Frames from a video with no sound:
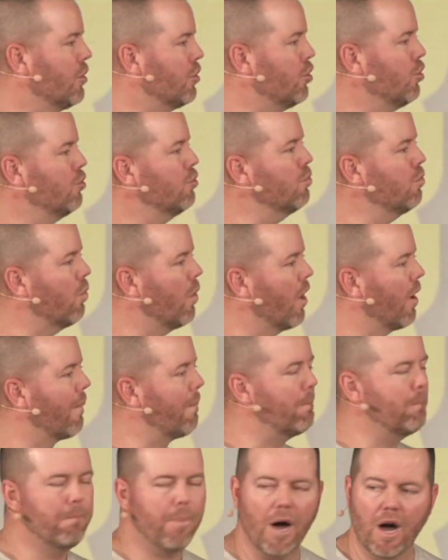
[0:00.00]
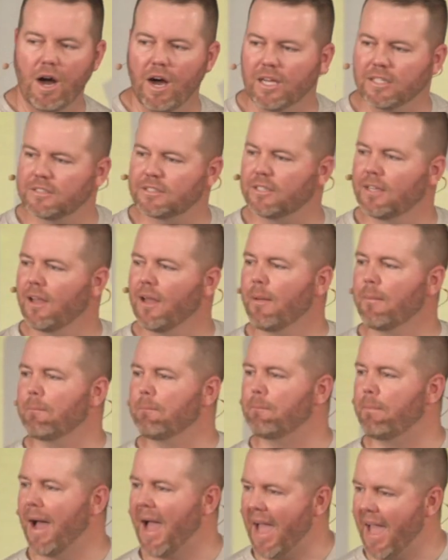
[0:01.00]
You were bought
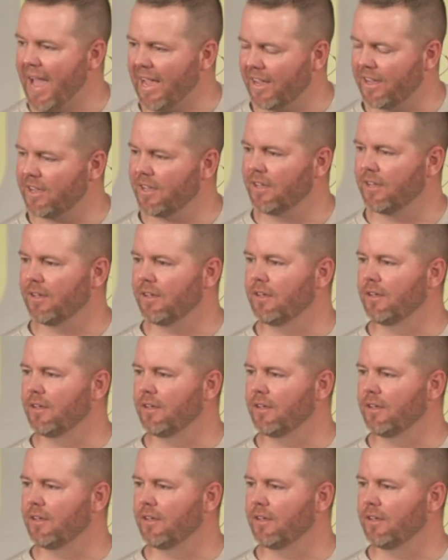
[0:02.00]
back.